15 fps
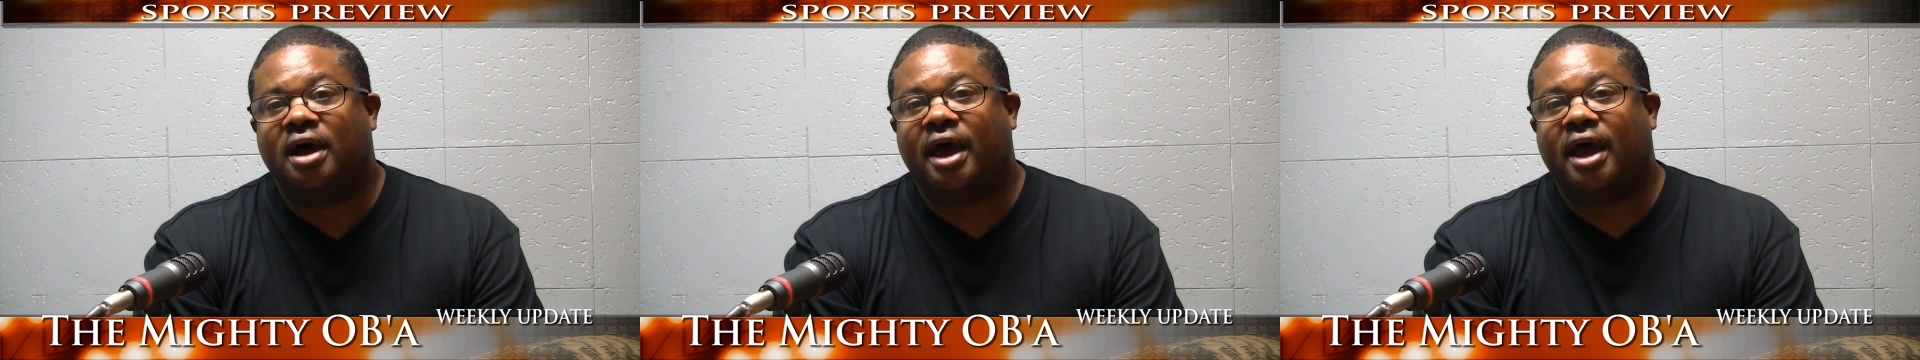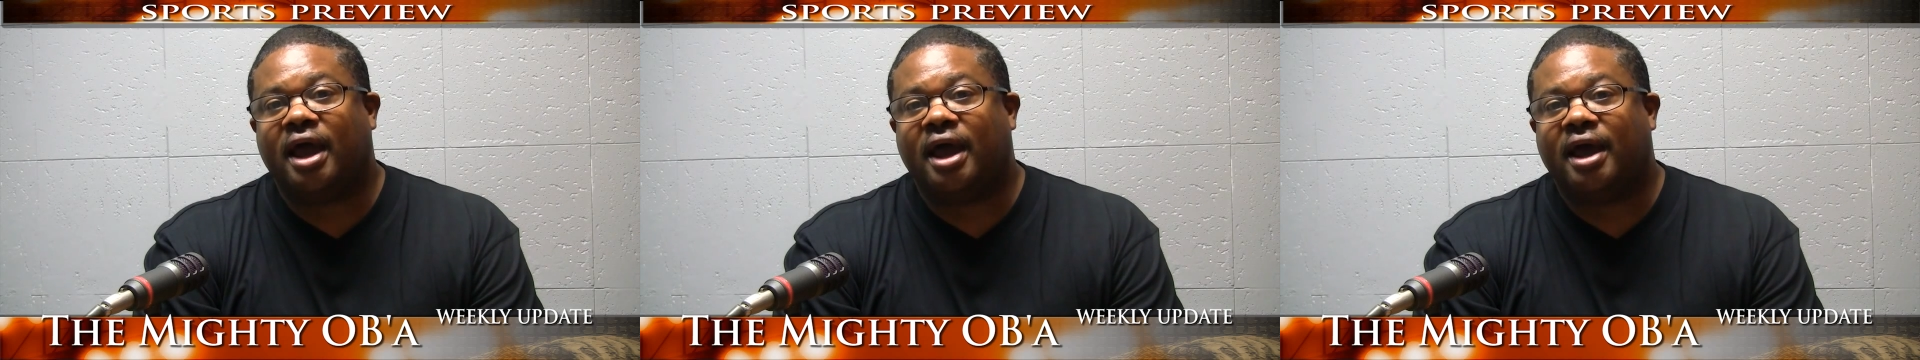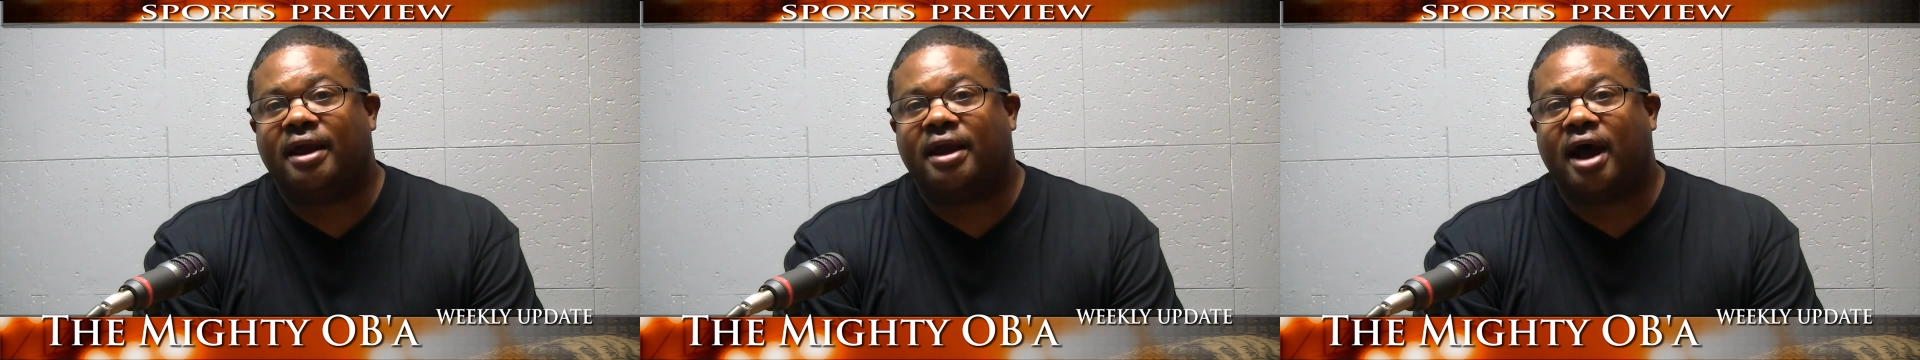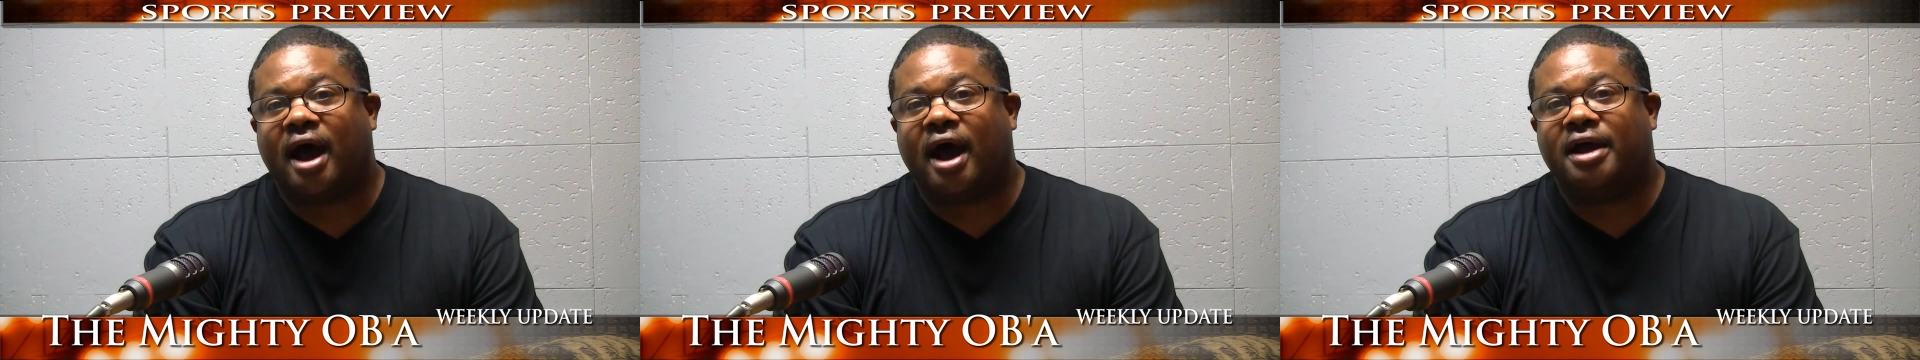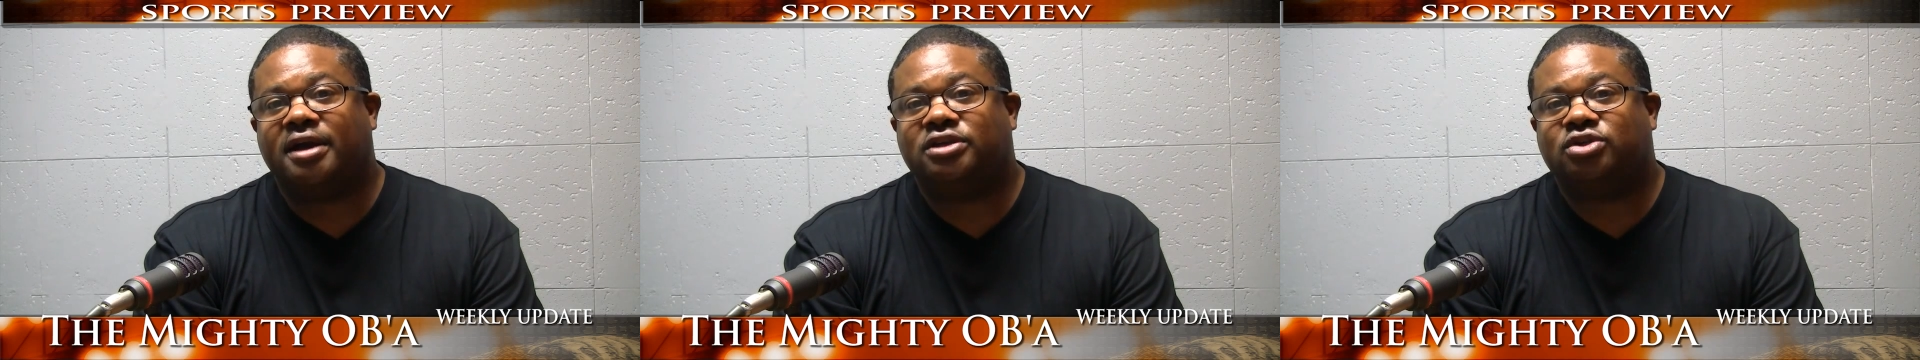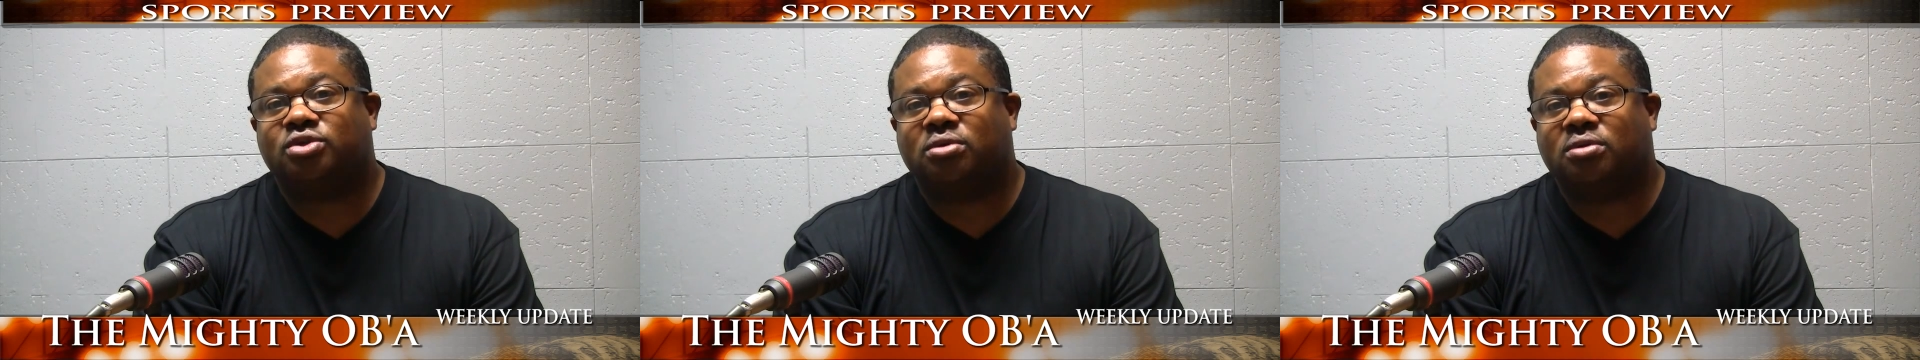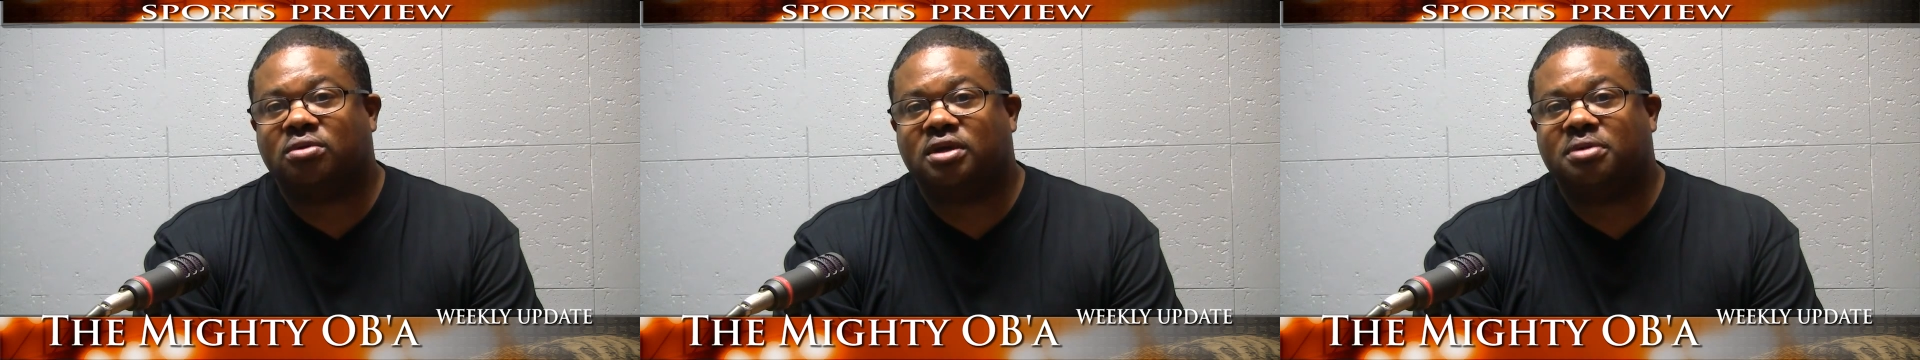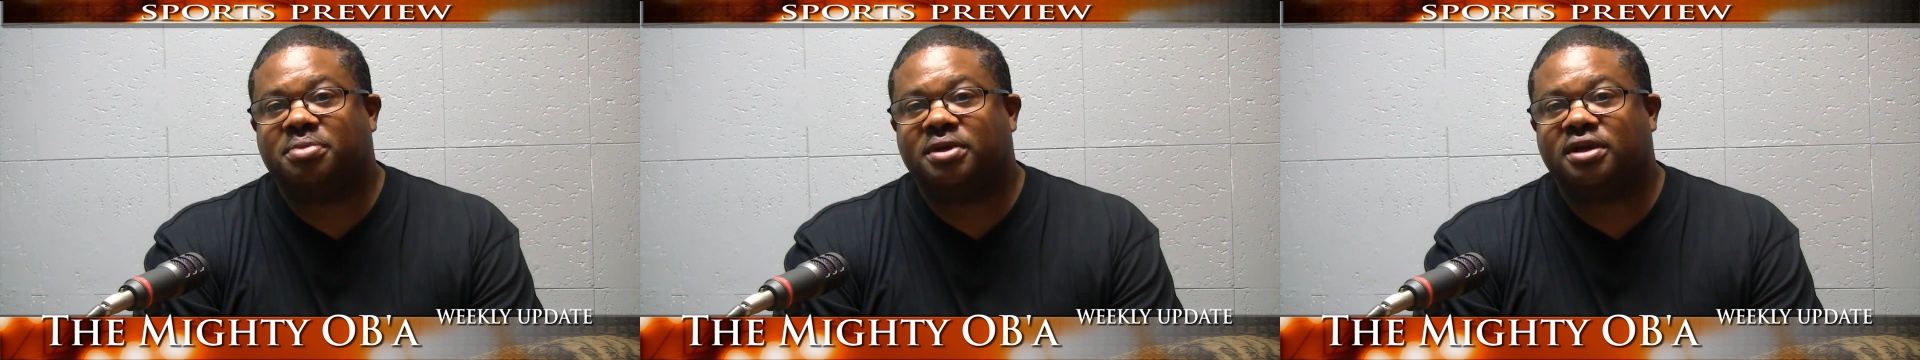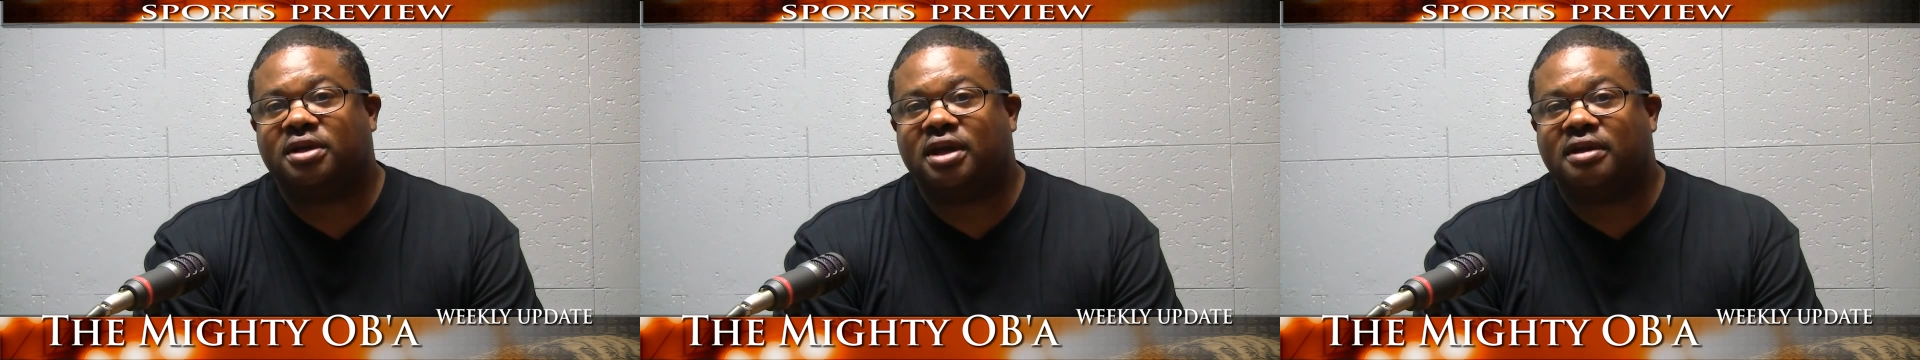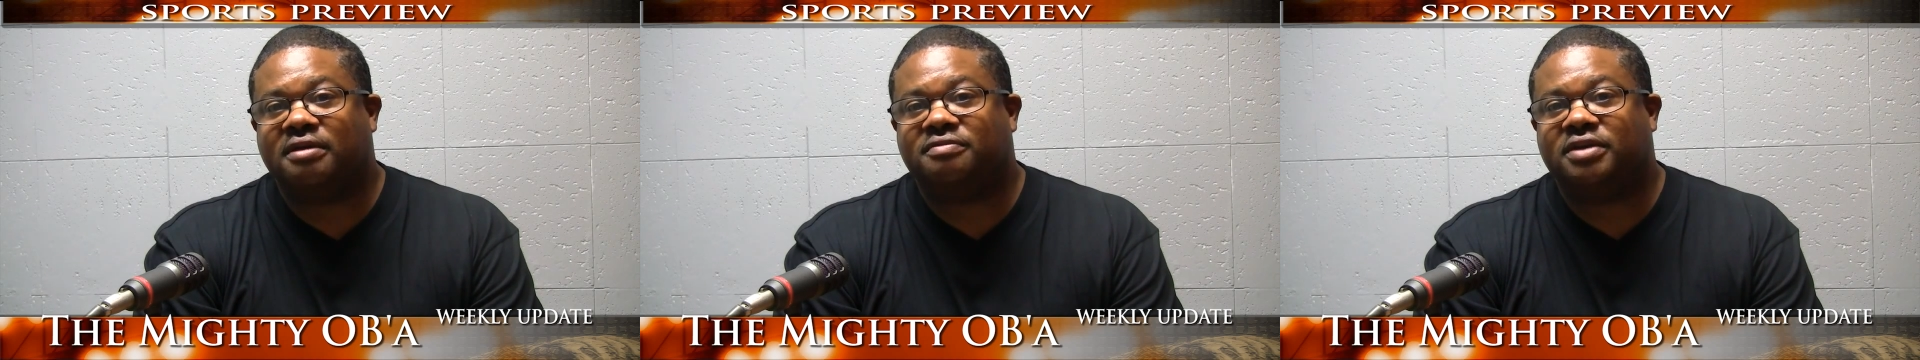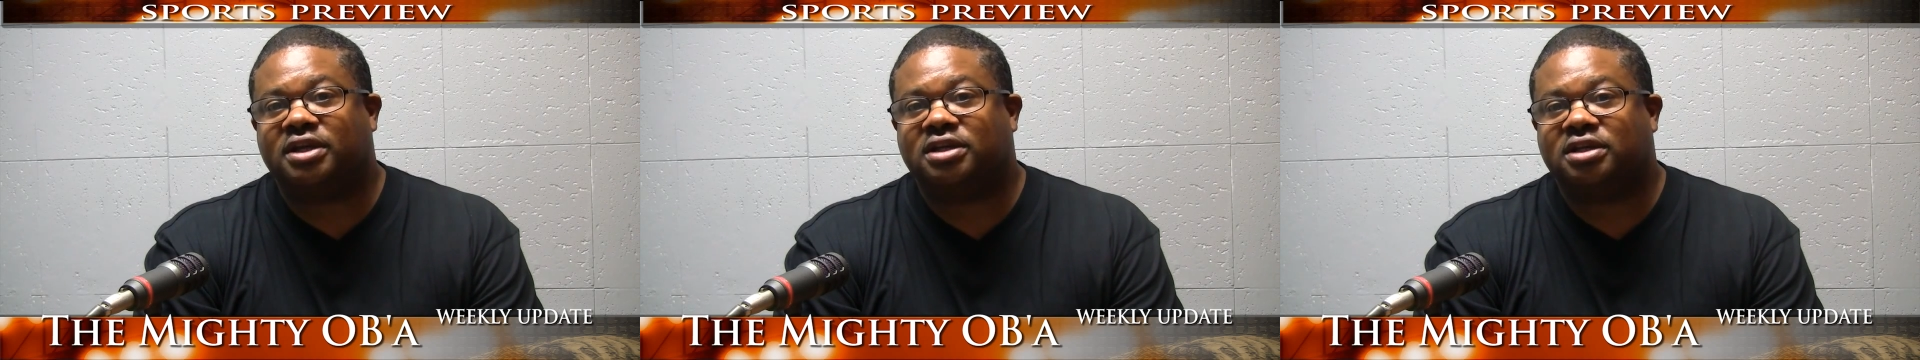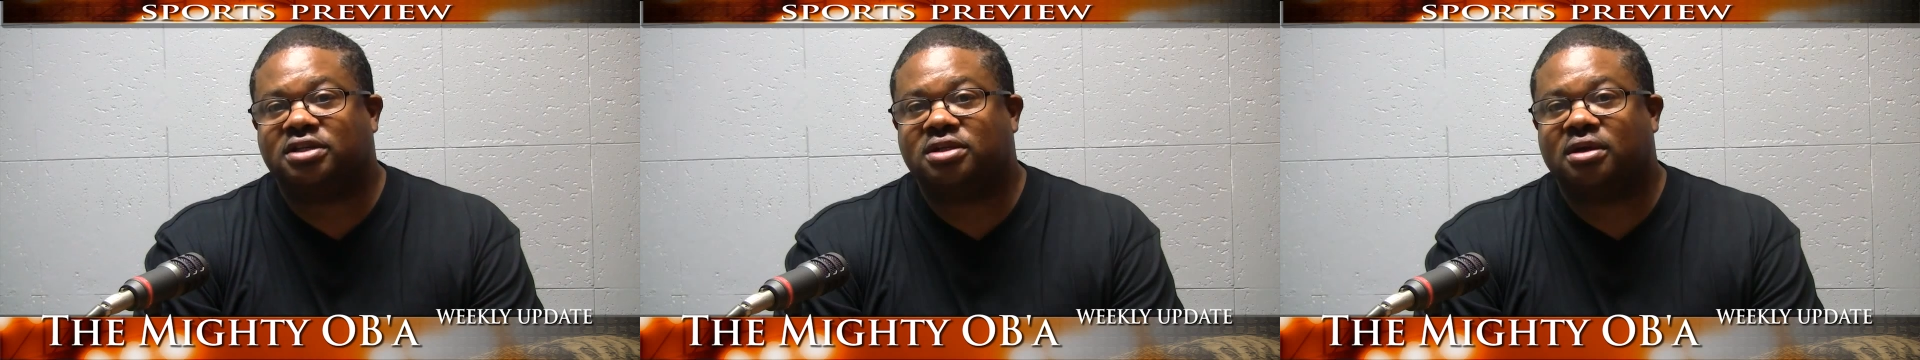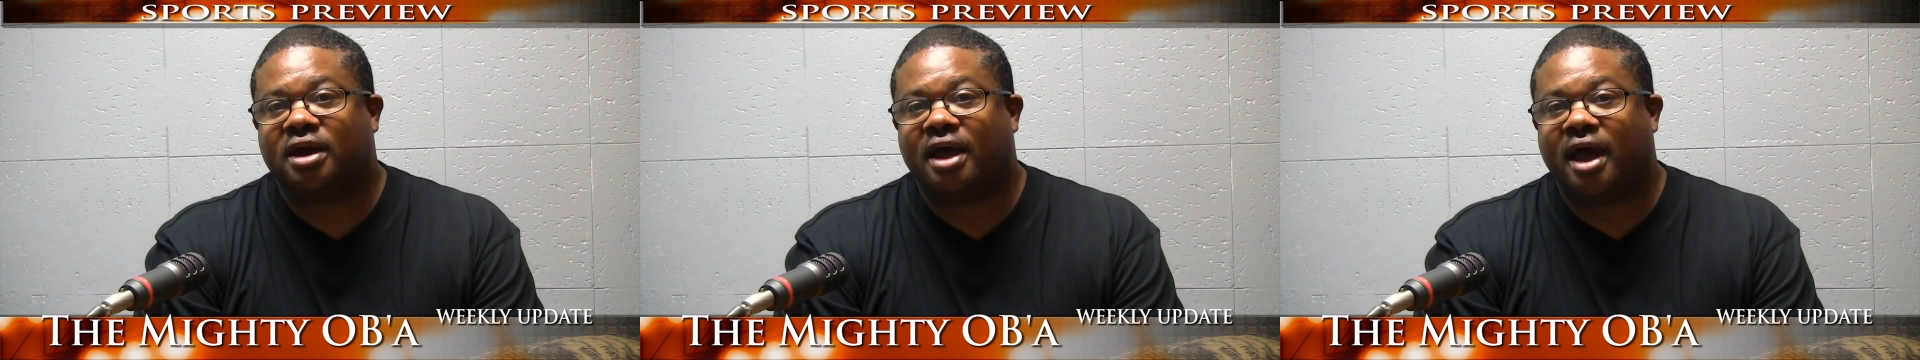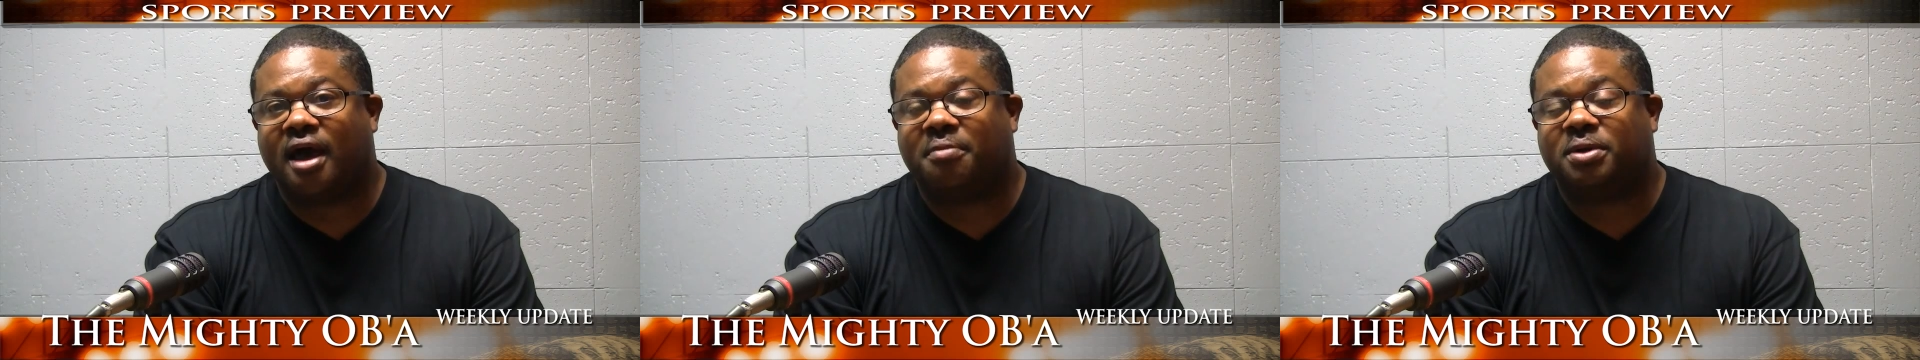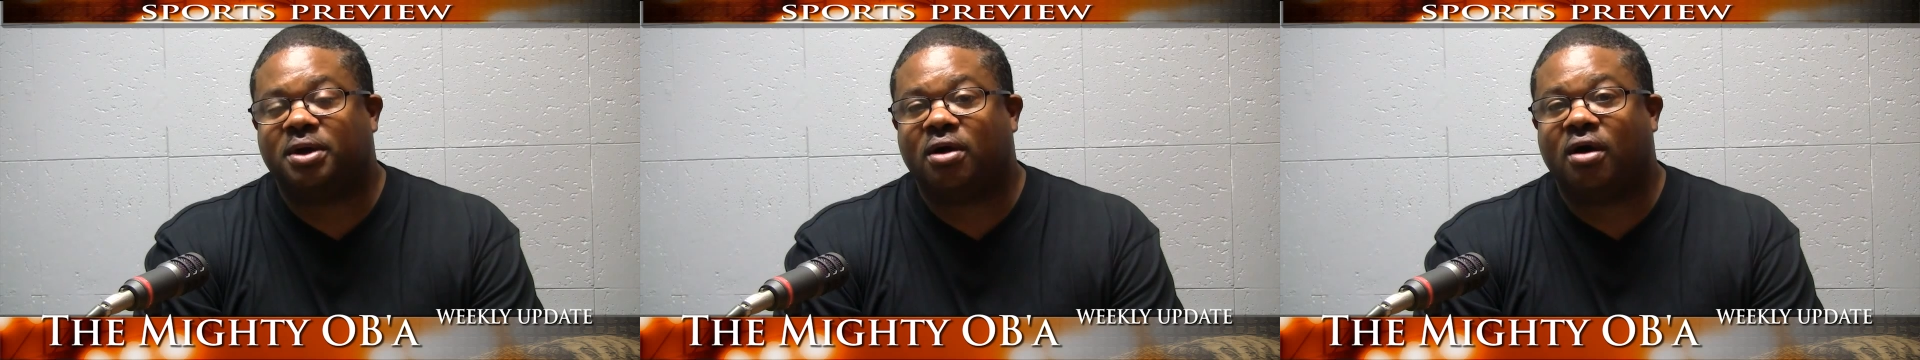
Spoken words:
and I truly believe that this could happen.